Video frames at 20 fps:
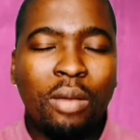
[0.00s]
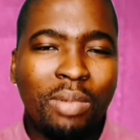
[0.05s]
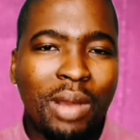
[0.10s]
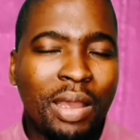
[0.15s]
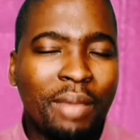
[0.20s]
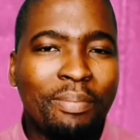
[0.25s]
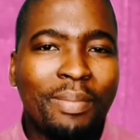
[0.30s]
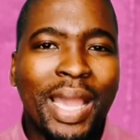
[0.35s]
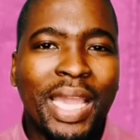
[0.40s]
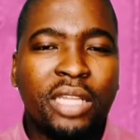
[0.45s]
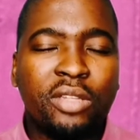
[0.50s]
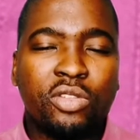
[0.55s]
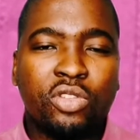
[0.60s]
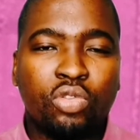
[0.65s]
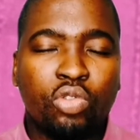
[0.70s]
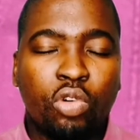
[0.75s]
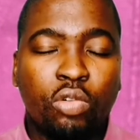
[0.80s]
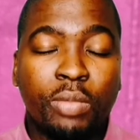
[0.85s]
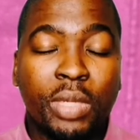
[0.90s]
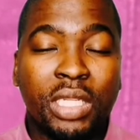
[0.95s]
lower
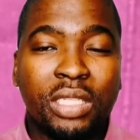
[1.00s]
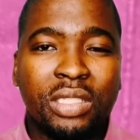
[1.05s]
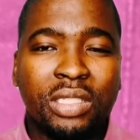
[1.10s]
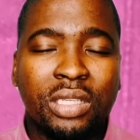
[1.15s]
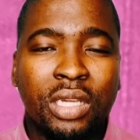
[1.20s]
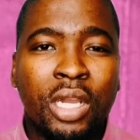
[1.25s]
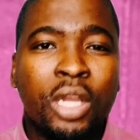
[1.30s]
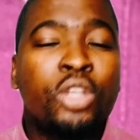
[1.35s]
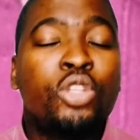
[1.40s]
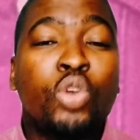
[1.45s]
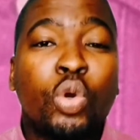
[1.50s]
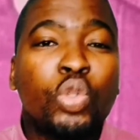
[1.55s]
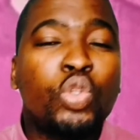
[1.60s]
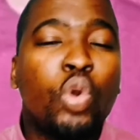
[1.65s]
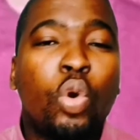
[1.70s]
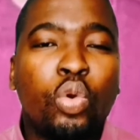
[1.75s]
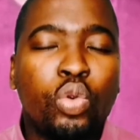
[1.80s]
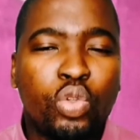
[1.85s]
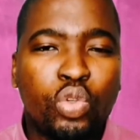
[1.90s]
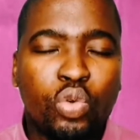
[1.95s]
my installment.
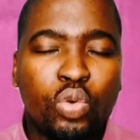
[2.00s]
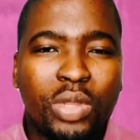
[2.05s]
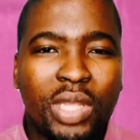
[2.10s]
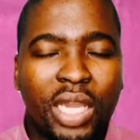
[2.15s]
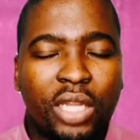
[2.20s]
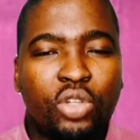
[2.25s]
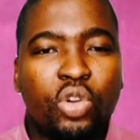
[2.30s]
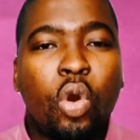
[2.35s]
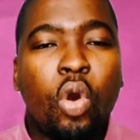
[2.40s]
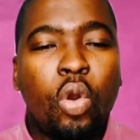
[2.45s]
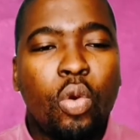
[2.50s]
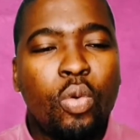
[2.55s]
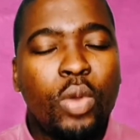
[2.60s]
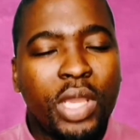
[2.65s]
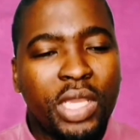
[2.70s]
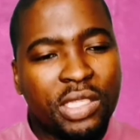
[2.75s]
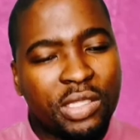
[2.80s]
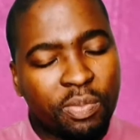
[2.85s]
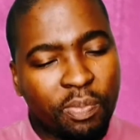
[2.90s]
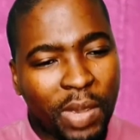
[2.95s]
So don't do that.
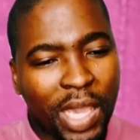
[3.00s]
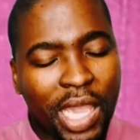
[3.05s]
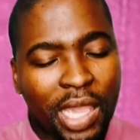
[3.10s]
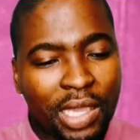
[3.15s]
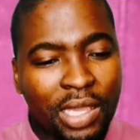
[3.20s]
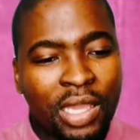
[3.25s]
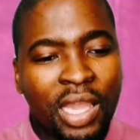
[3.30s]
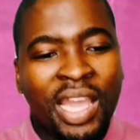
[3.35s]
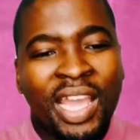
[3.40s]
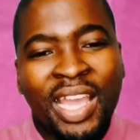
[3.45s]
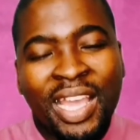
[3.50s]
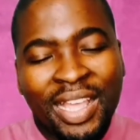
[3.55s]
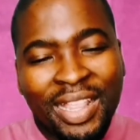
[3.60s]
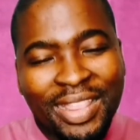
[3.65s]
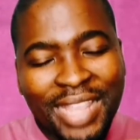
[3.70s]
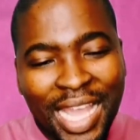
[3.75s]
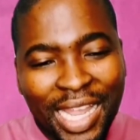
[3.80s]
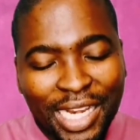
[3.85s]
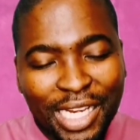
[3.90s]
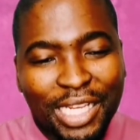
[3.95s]
Always pay
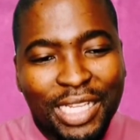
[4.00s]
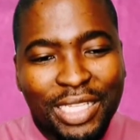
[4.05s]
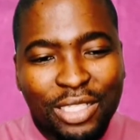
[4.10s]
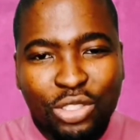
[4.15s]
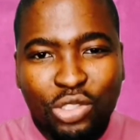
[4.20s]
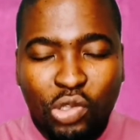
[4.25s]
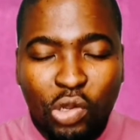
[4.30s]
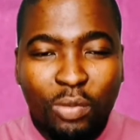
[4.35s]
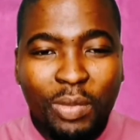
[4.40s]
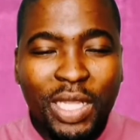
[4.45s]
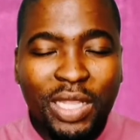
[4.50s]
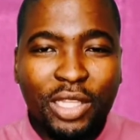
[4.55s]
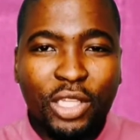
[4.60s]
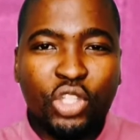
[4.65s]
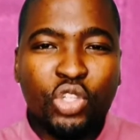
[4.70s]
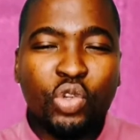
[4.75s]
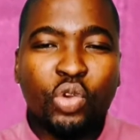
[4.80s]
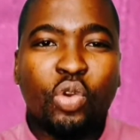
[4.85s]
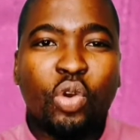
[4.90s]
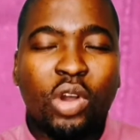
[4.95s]
that
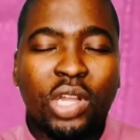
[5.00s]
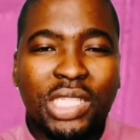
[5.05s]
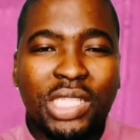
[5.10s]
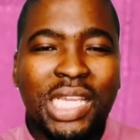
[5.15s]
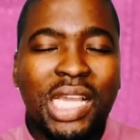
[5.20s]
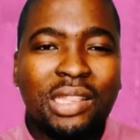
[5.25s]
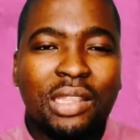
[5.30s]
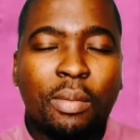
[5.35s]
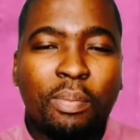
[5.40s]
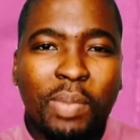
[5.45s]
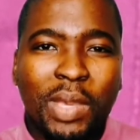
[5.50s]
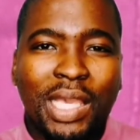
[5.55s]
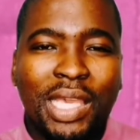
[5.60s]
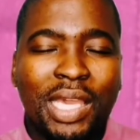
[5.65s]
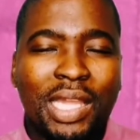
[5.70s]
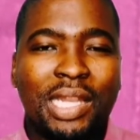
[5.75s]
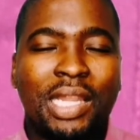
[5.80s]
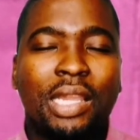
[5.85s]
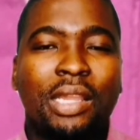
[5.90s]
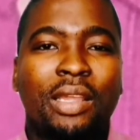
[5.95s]
installment that you got at the
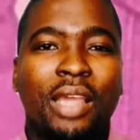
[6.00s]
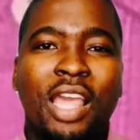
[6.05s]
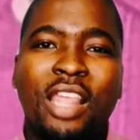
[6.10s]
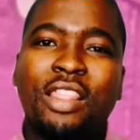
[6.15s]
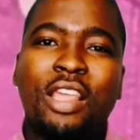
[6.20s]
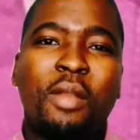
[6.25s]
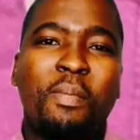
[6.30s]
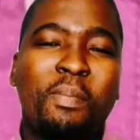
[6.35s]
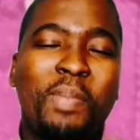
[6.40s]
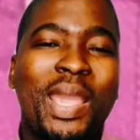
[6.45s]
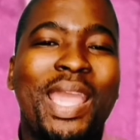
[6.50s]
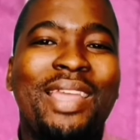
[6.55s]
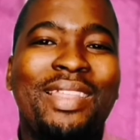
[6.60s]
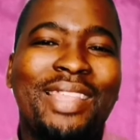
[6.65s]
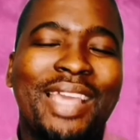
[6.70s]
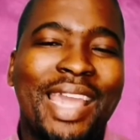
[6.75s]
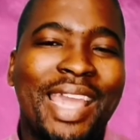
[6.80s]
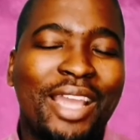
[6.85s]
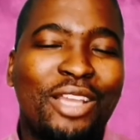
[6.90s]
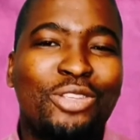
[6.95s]
beginning and
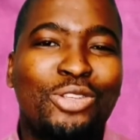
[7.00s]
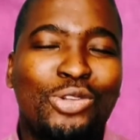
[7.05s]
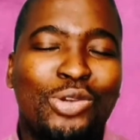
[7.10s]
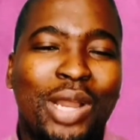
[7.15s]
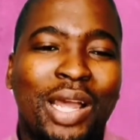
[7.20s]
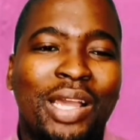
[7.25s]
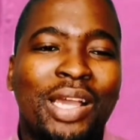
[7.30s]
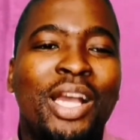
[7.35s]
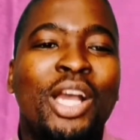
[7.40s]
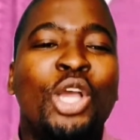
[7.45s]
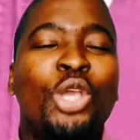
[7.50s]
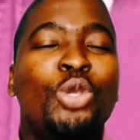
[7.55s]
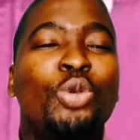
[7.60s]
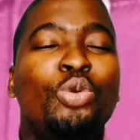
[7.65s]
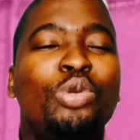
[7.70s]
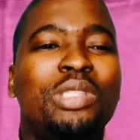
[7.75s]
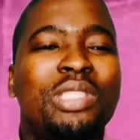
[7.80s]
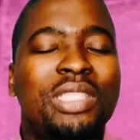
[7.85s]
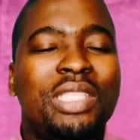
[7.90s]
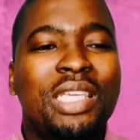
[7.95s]
then pay the extra.
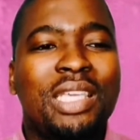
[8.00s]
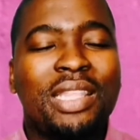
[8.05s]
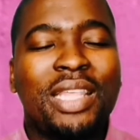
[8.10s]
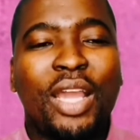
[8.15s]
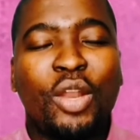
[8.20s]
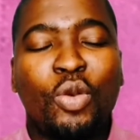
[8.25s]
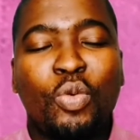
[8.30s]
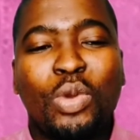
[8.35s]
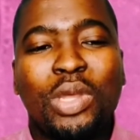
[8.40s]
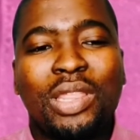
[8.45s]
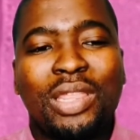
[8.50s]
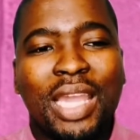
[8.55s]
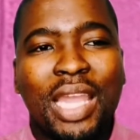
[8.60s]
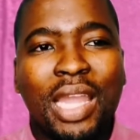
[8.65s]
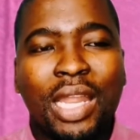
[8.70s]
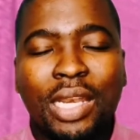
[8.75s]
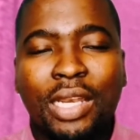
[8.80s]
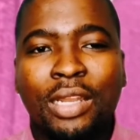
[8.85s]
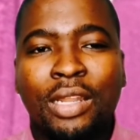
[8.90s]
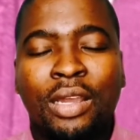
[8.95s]
You will see that
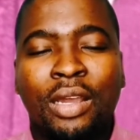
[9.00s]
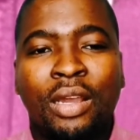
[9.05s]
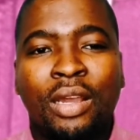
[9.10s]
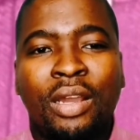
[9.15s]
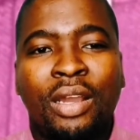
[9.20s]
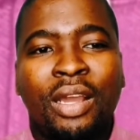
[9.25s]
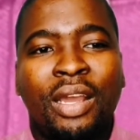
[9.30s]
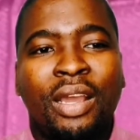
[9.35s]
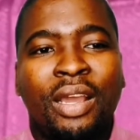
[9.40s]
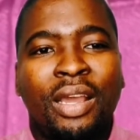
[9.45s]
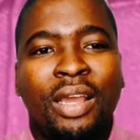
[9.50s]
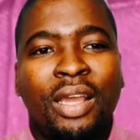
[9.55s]
within